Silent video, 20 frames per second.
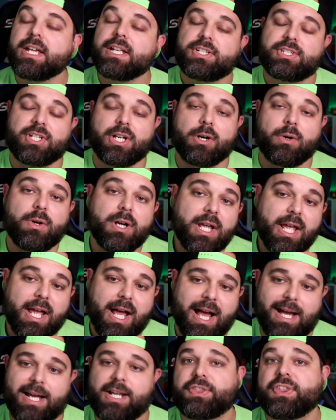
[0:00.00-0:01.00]
So
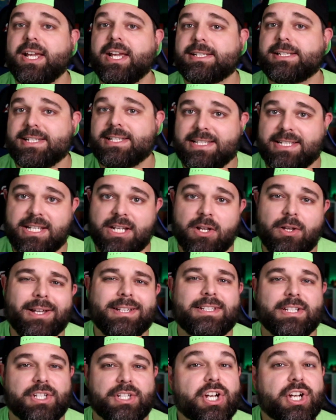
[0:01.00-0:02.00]
I think it's a steal.
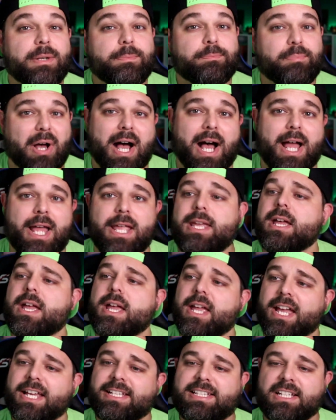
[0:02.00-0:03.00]
It's a good buy.
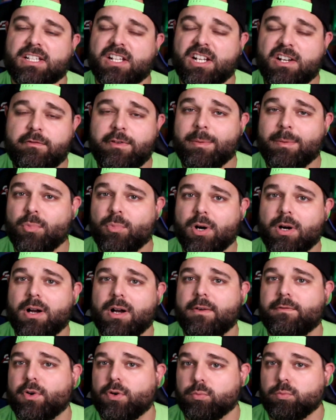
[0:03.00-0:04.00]
It's a little bit more
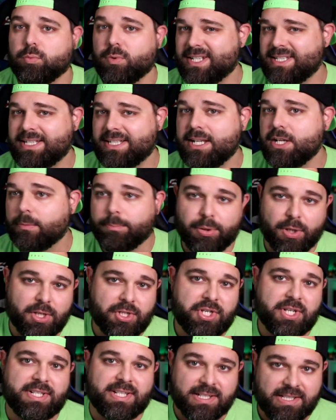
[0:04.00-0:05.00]
of a riskier
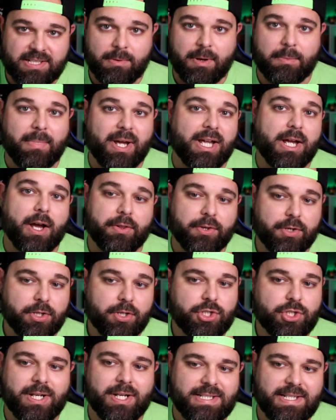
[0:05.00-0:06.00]
purchase than some of my other
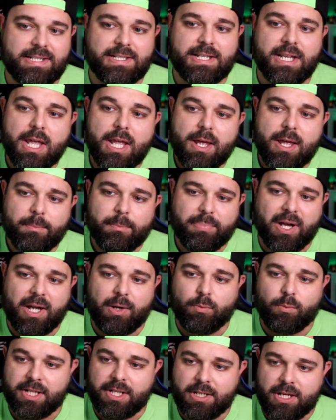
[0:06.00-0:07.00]
choices.
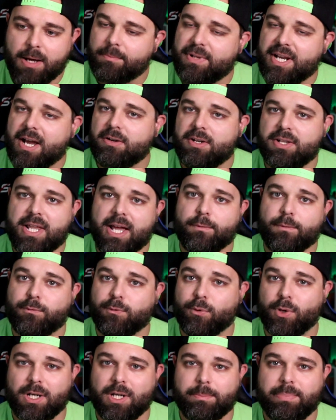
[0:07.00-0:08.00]
But when you come down to that
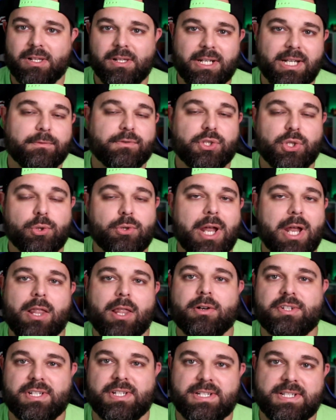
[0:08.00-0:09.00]
affordability of
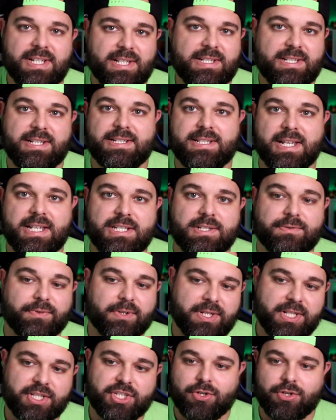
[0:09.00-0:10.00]
$2.60
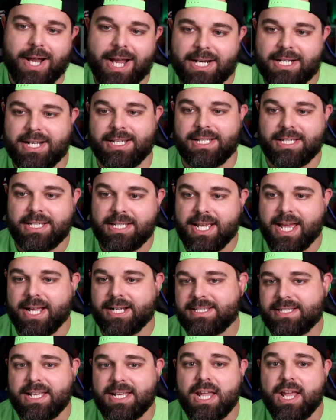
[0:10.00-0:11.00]
for this Dragonite
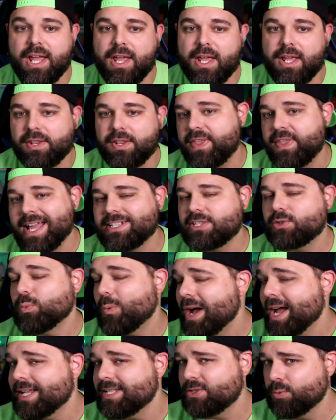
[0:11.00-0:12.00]
EX, that's
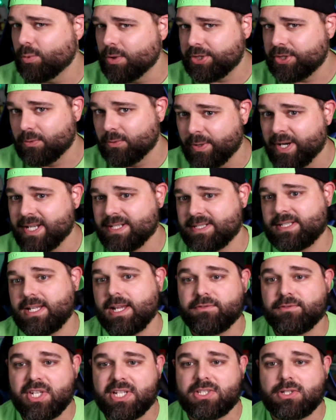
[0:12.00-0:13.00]
why it's worth the risk.
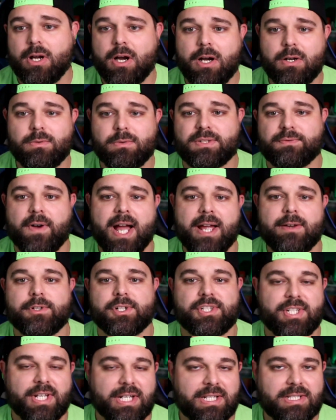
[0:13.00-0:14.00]
If this card was five
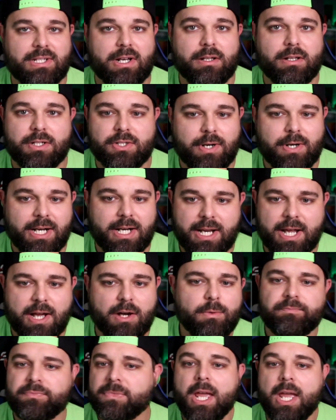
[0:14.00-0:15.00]
or six dollars right
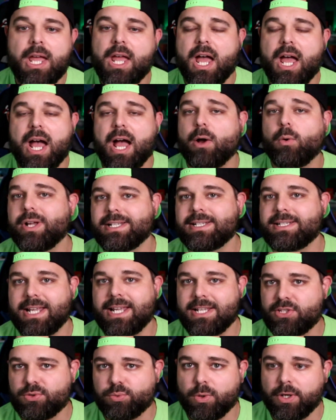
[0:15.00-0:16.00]
now, I wouldn't
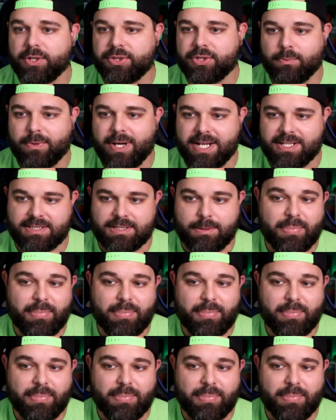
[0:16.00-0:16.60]
say it's worth the risk.